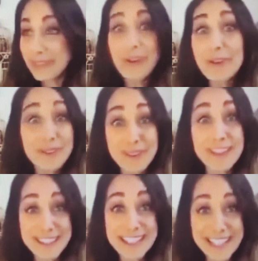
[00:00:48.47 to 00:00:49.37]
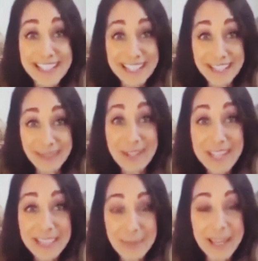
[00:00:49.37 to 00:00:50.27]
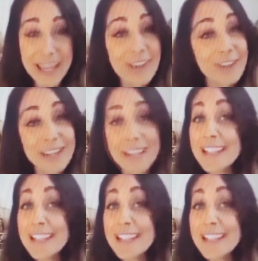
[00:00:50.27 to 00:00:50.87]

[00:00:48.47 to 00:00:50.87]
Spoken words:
those are the statistics we need to be hearing.